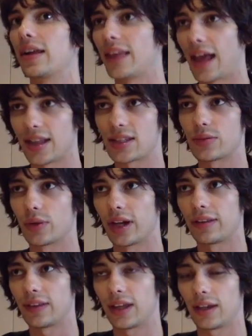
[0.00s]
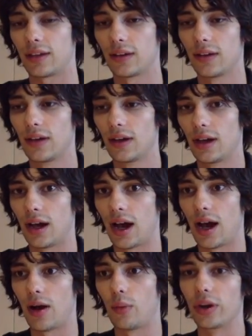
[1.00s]
And that's what I think
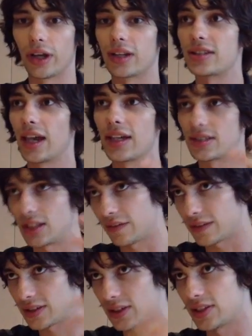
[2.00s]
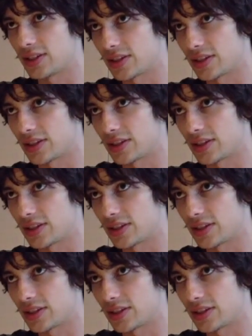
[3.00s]
we'll get a taste of in season 2.